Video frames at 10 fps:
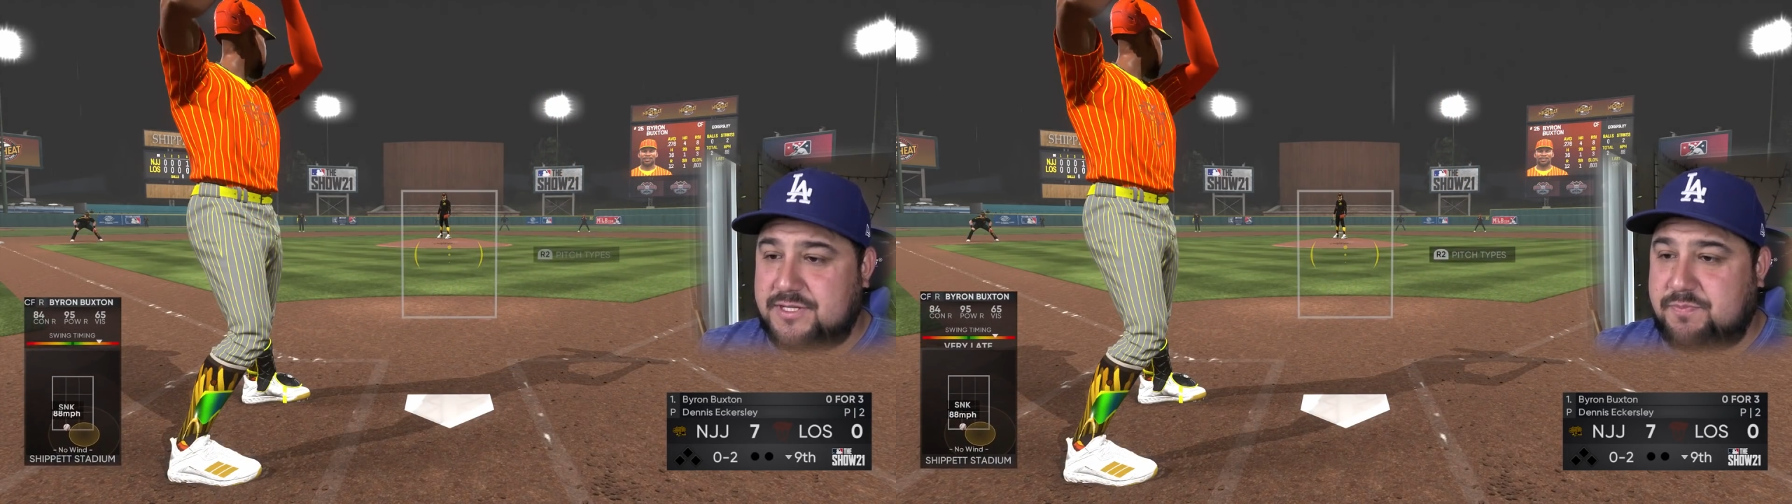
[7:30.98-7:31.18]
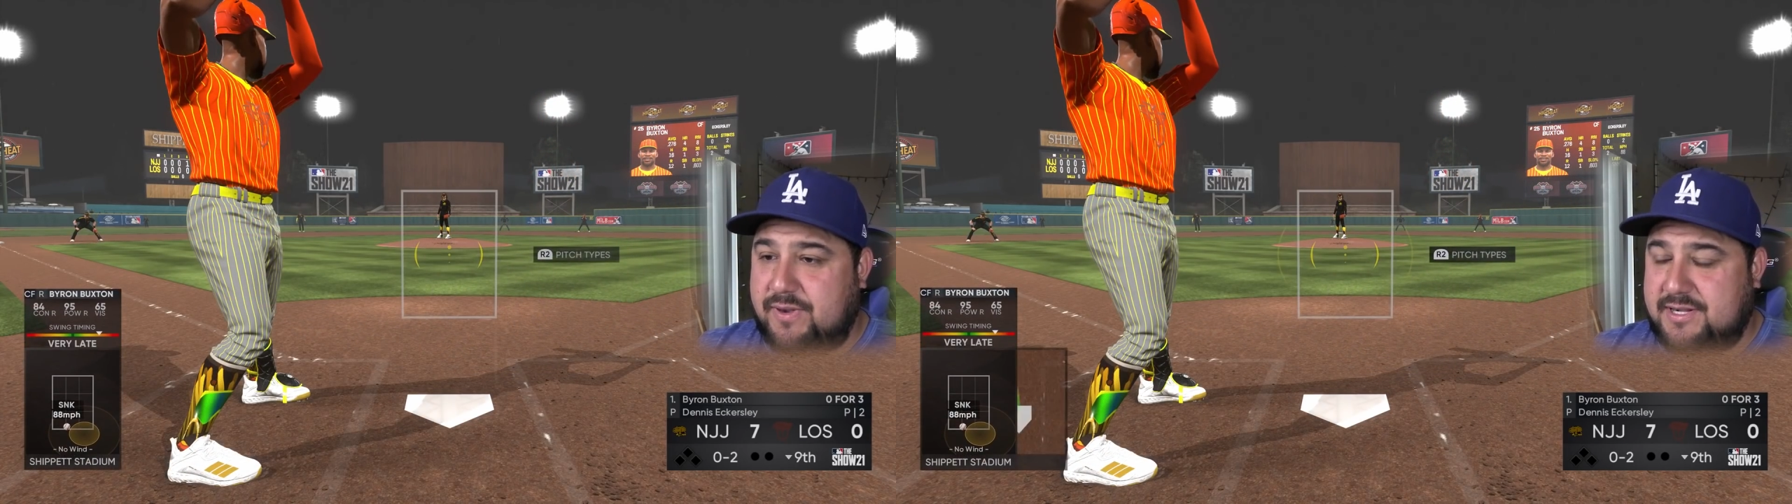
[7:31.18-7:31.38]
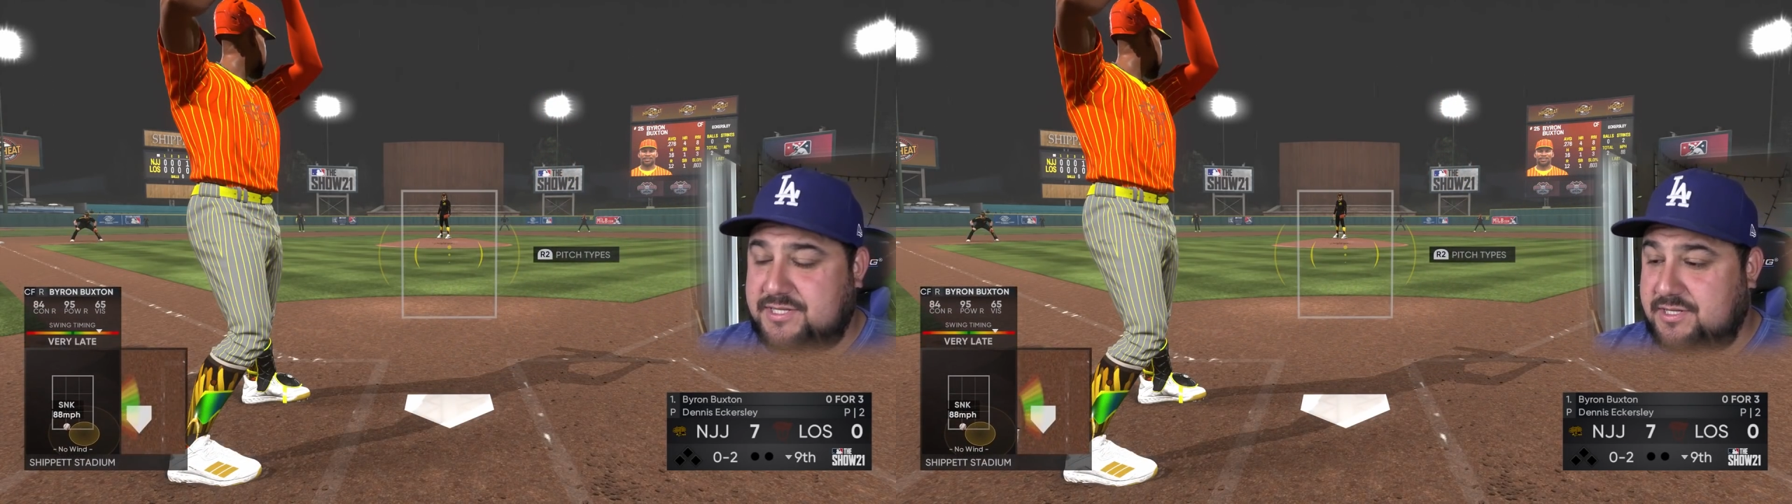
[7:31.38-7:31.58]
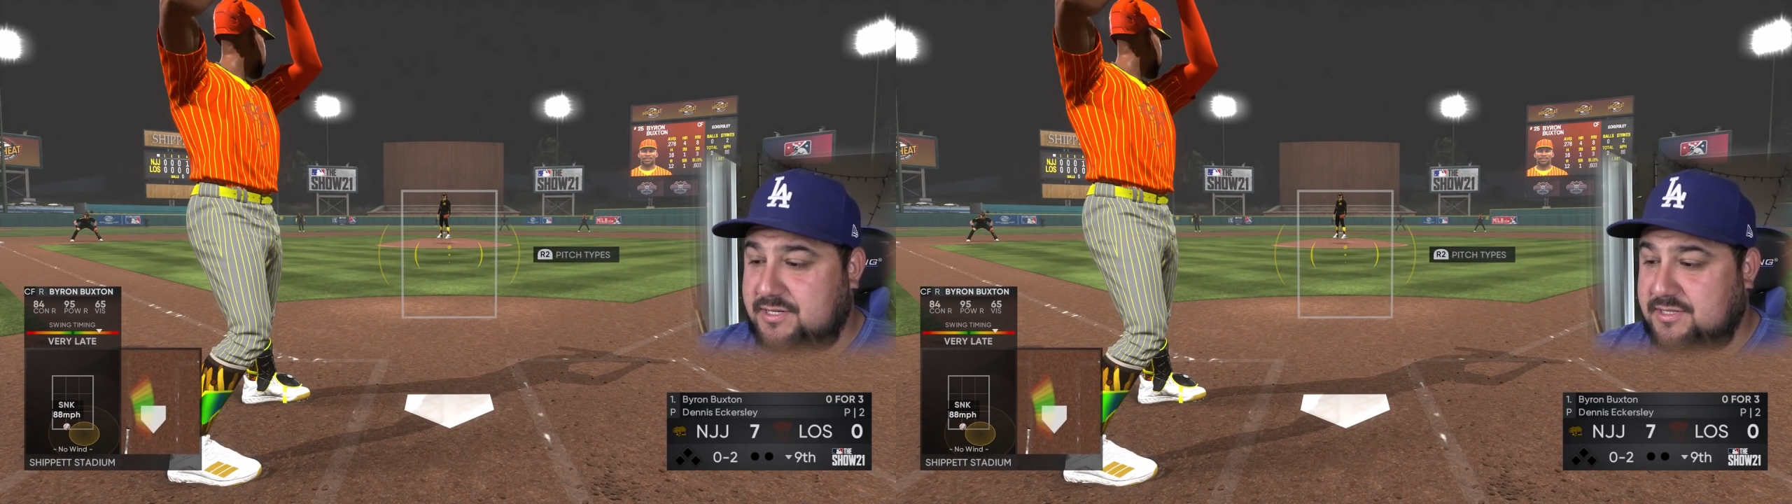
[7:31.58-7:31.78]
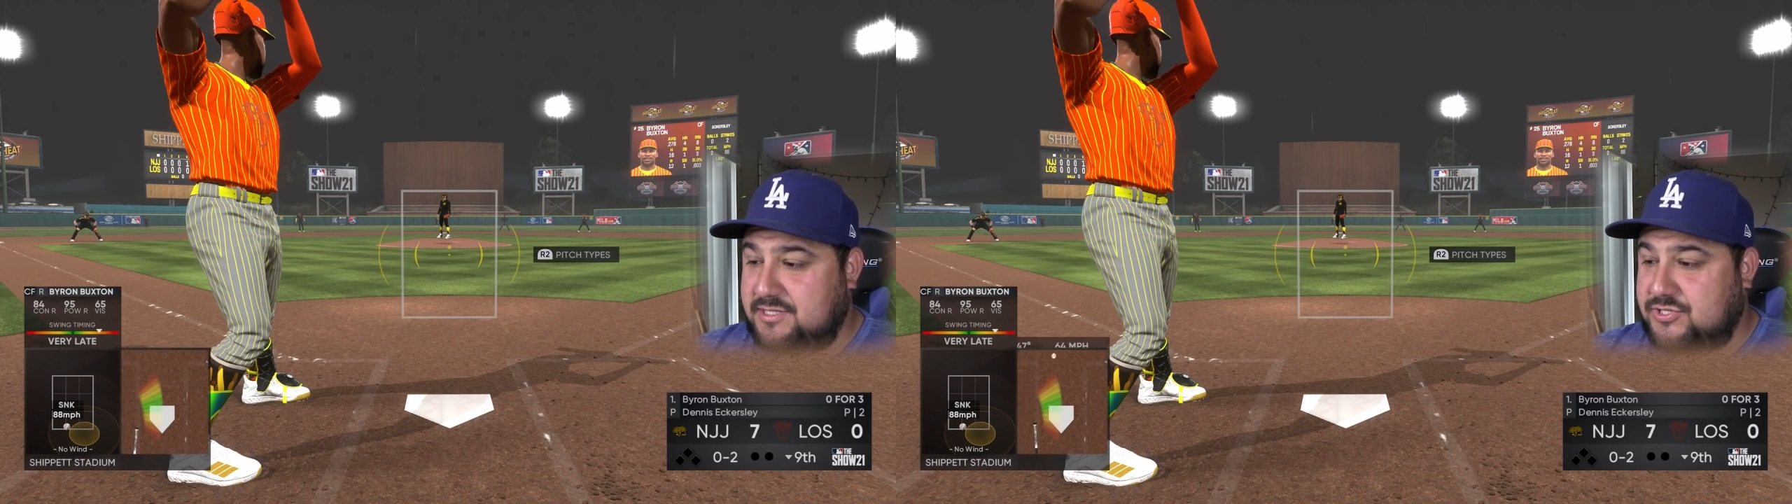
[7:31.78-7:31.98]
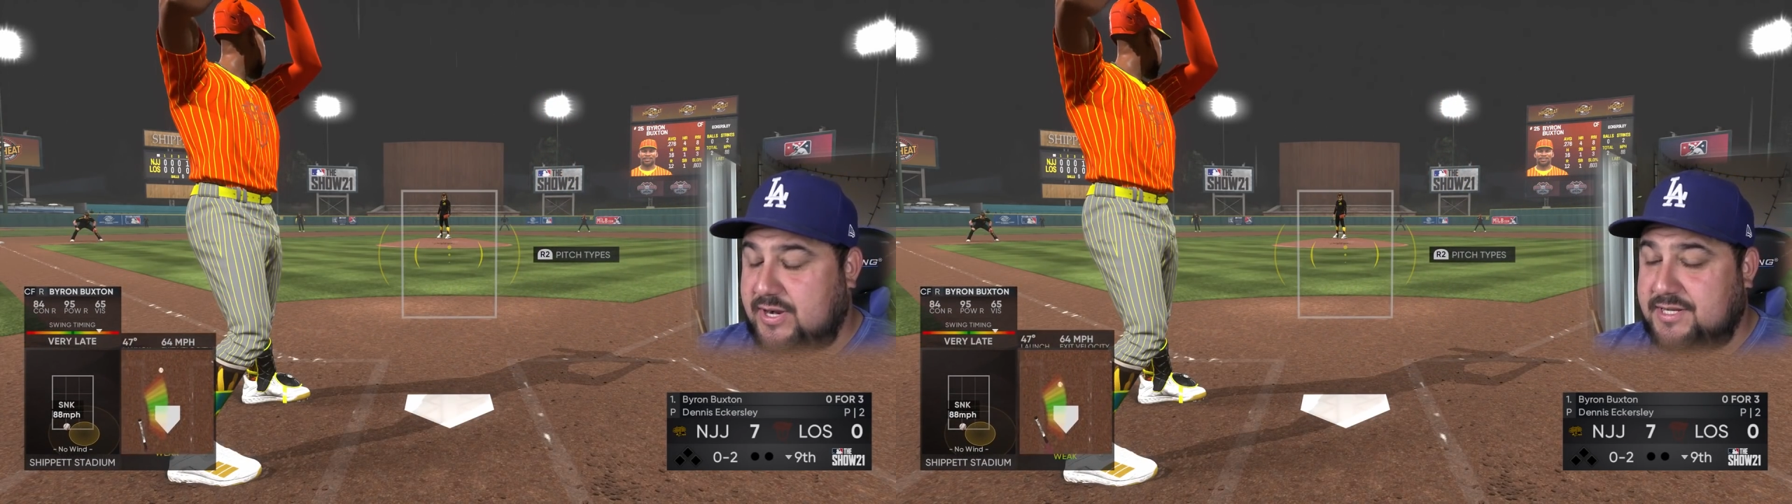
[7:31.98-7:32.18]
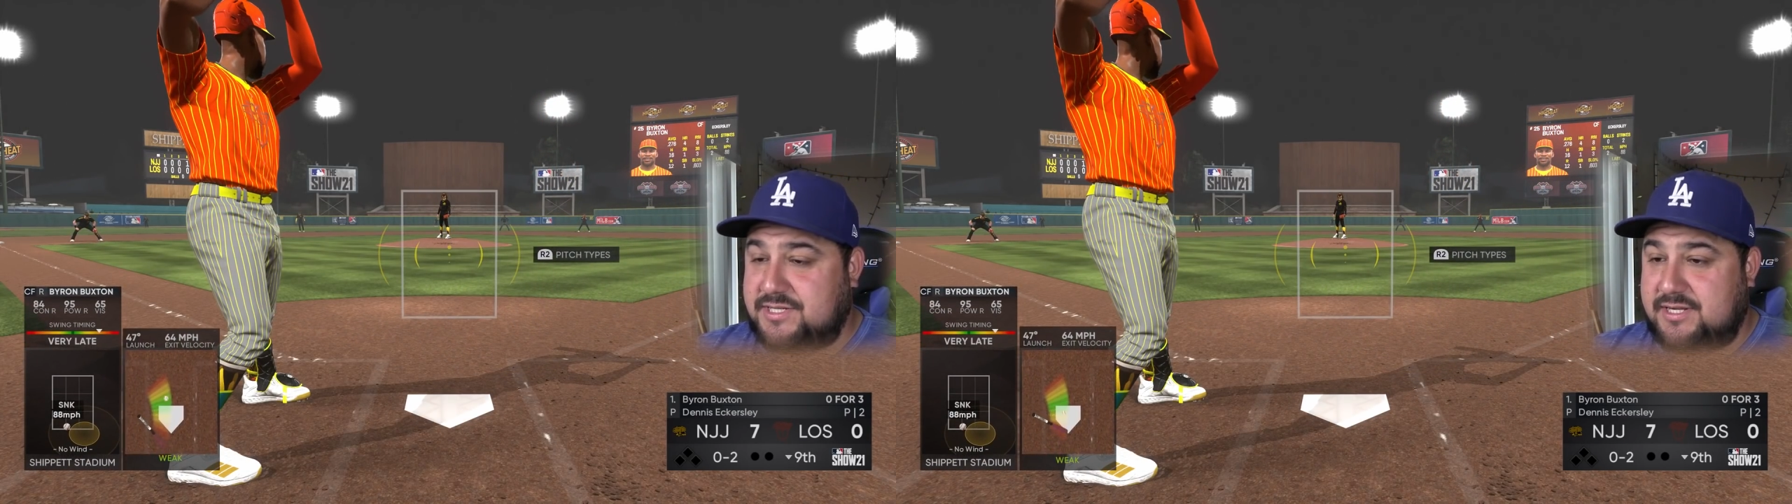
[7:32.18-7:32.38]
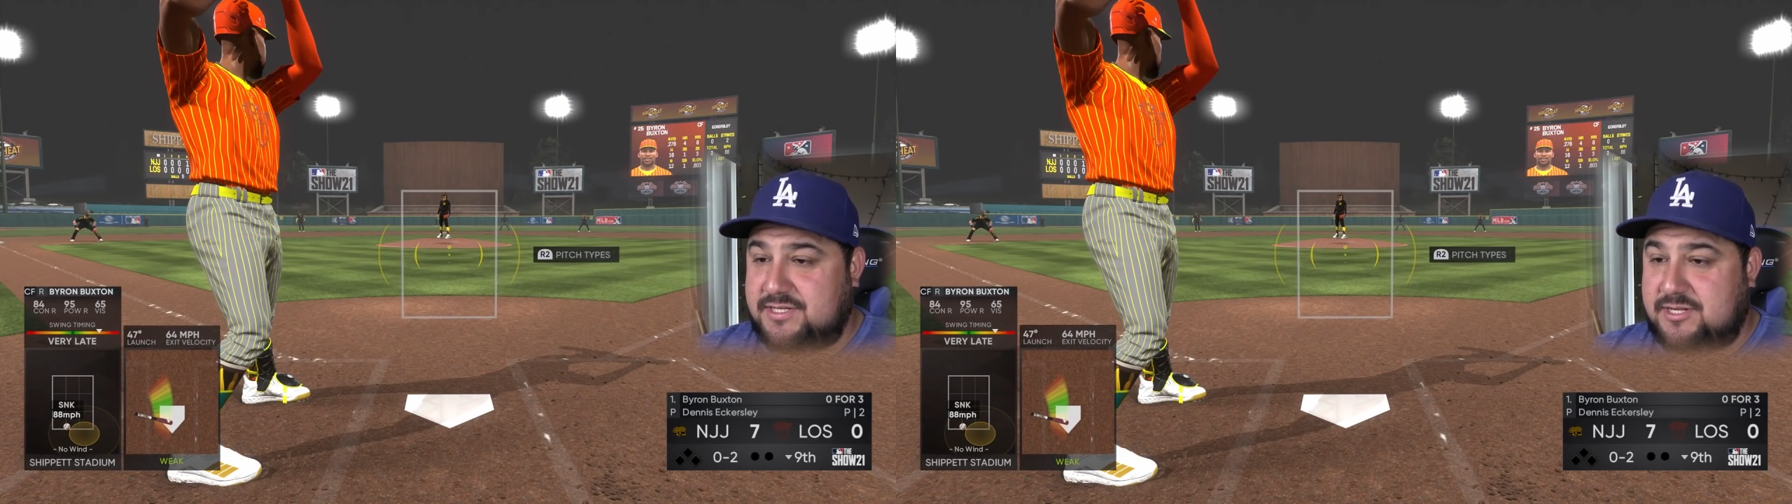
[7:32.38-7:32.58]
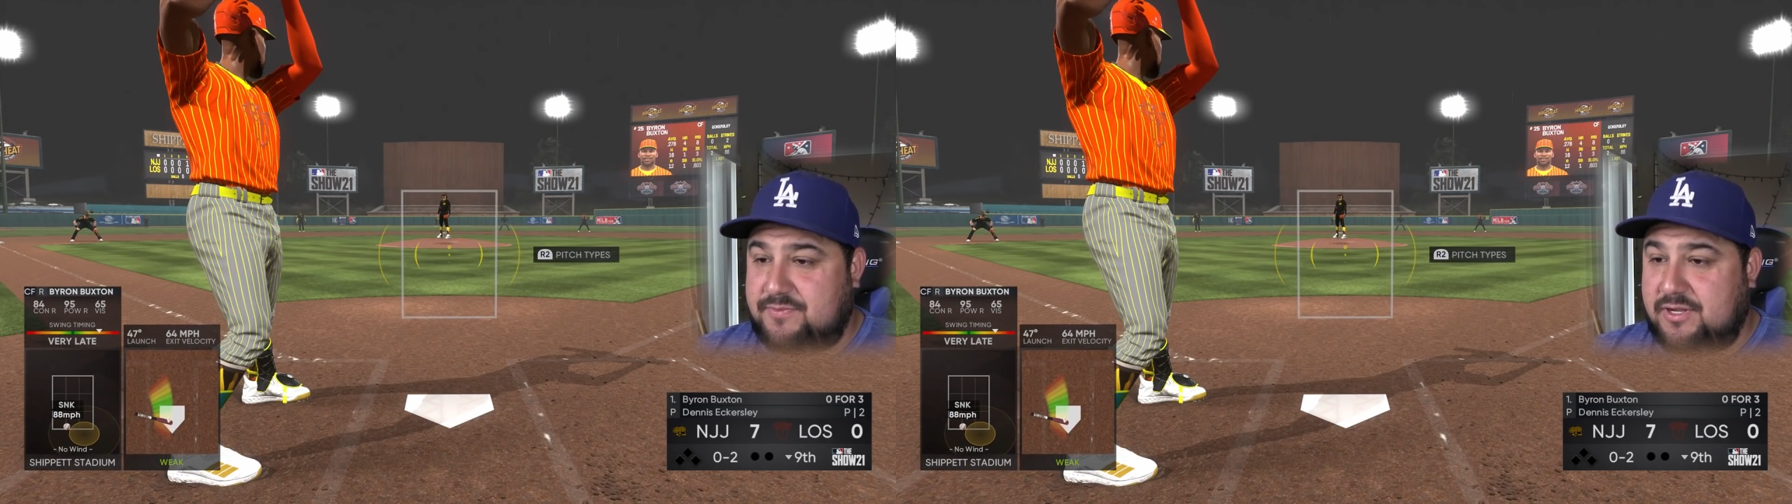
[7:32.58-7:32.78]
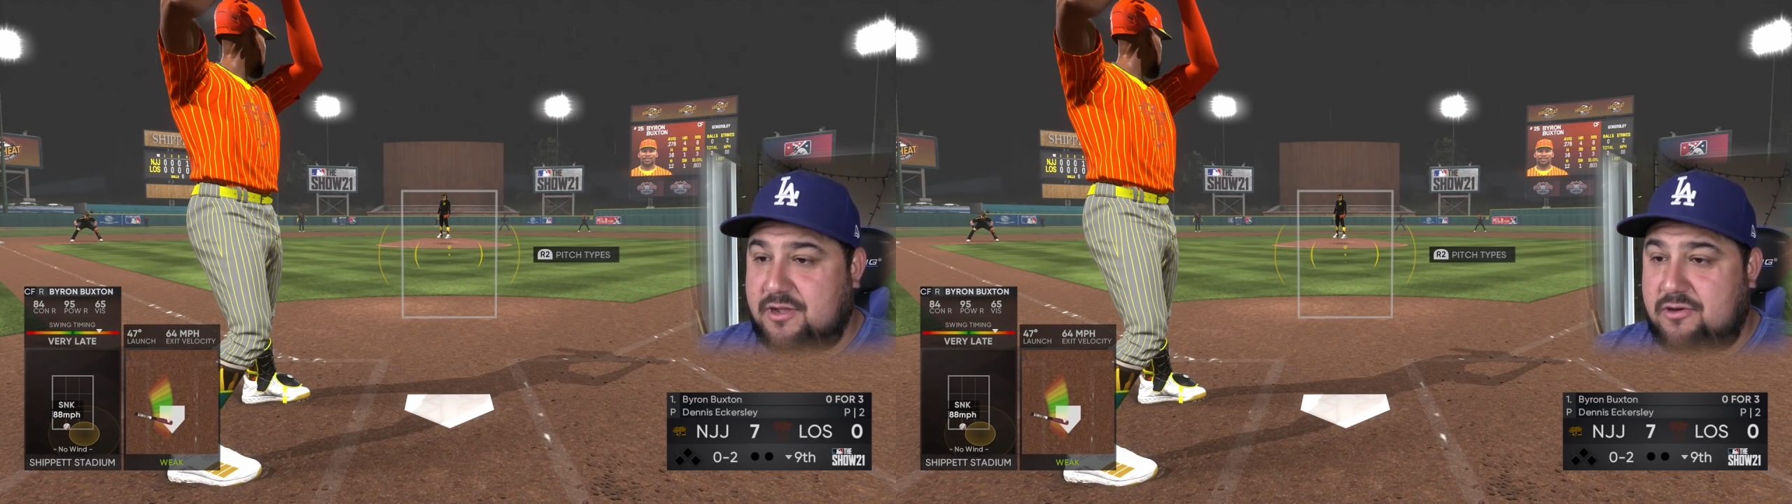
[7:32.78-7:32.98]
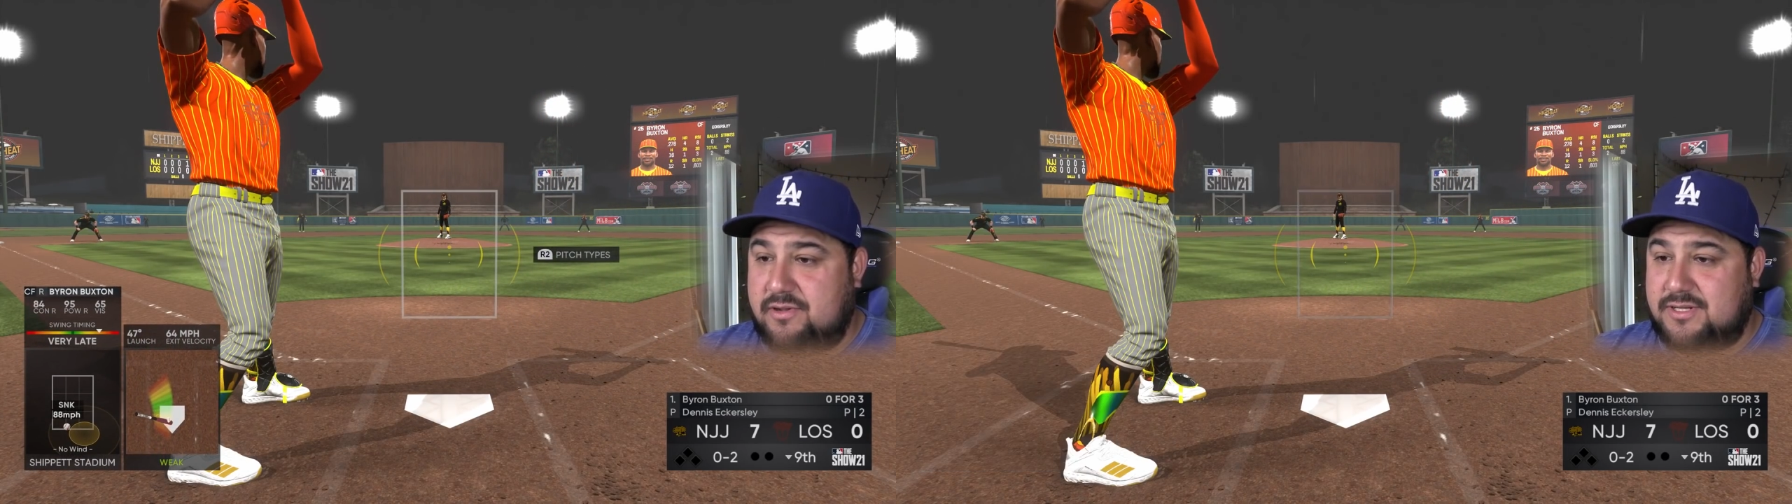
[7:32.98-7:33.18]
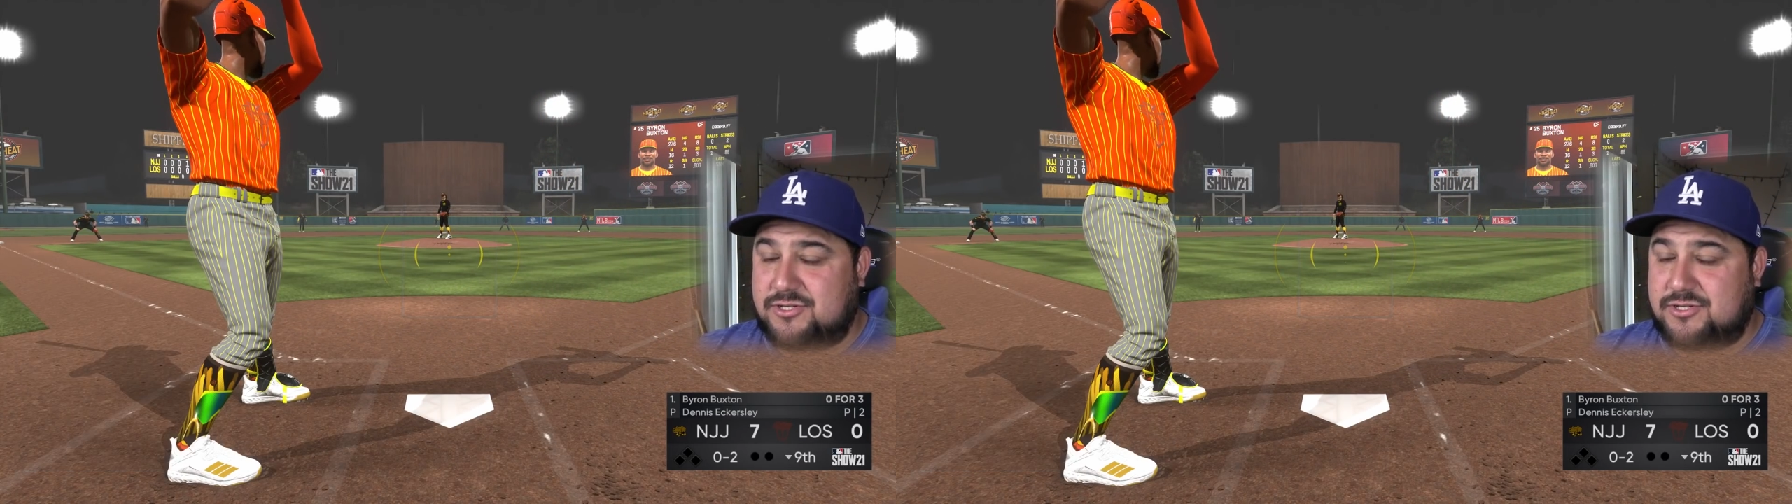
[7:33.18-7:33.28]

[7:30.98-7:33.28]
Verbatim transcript: As Buxton tries to get something going,